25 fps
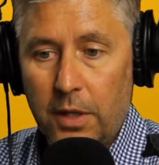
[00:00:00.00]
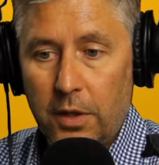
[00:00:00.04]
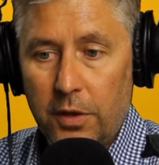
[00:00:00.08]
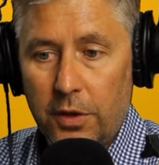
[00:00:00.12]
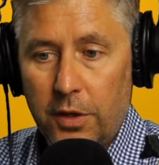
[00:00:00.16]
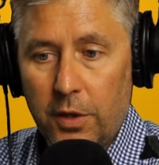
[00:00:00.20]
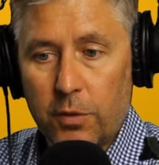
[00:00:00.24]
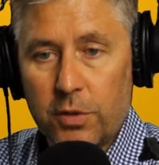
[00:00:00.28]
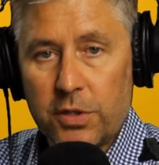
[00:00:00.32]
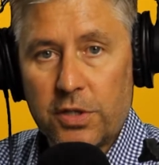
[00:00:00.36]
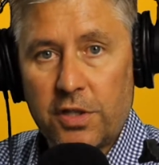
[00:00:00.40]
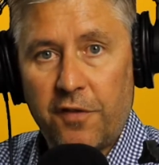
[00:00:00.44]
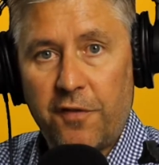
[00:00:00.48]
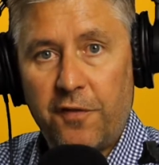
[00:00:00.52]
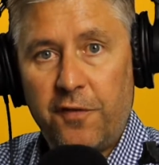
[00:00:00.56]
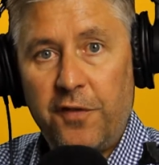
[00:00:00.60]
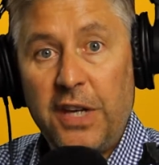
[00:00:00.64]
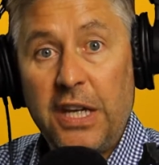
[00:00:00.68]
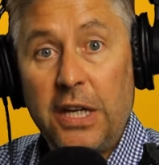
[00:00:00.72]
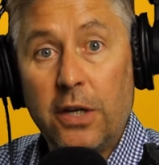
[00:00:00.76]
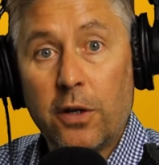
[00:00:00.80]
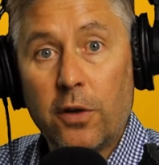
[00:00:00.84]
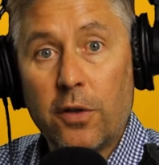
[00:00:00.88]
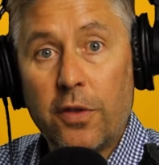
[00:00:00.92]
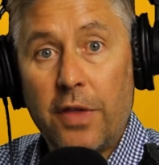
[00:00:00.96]
there is a
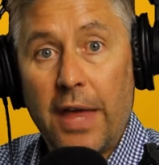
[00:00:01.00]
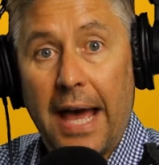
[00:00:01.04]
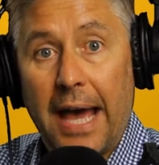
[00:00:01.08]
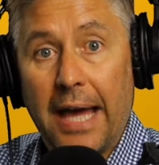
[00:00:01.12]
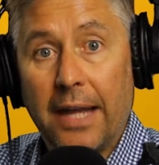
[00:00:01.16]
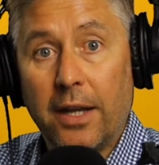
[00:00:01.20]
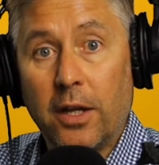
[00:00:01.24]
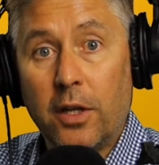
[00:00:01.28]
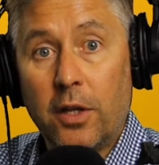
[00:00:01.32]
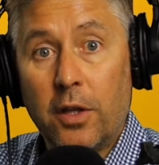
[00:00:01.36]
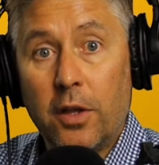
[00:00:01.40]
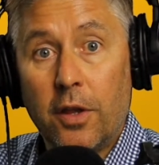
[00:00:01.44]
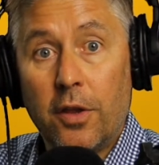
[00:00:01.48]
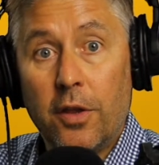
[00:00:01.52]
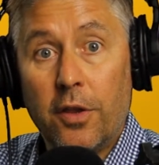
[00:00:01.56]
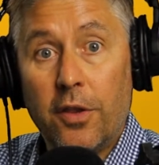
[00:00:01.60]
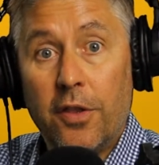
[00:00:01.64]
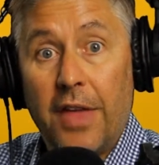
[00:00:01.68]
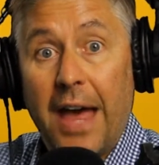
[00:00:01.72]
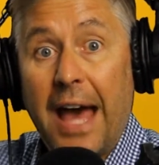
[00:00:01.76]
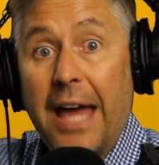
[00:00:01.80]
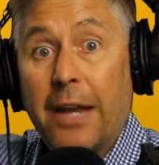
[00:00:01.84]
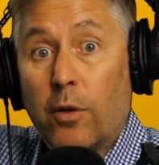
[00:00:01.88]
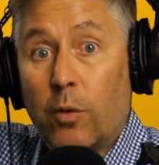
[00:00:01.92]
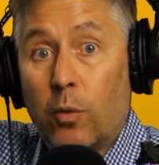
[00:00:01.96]
fear that
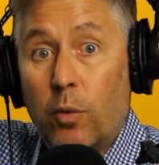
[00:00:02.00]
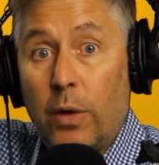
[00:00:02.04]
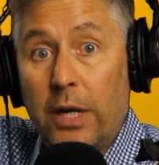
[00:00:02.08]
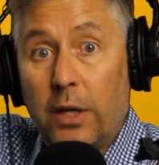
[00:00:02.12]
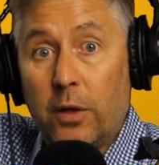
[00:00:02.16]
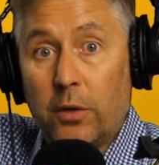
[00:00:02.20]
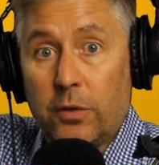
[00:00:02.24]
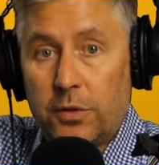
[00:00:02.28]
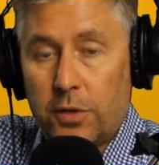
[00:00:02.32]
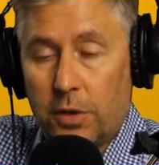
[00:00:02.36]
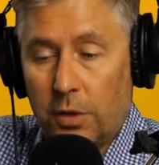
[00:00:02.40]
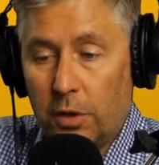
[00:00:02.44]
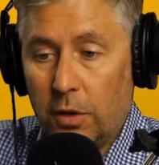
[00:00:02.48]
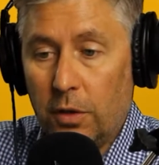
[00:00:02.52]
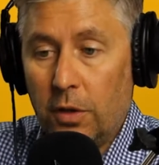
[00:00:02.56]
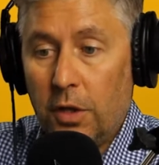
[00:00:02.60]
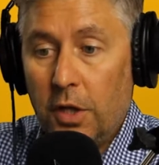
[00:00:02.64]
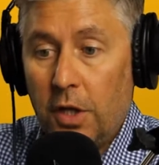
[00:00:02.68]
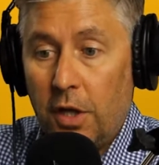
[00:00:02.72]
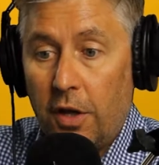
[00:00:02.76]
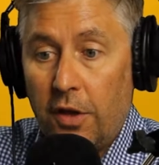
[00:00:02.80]
that realtor,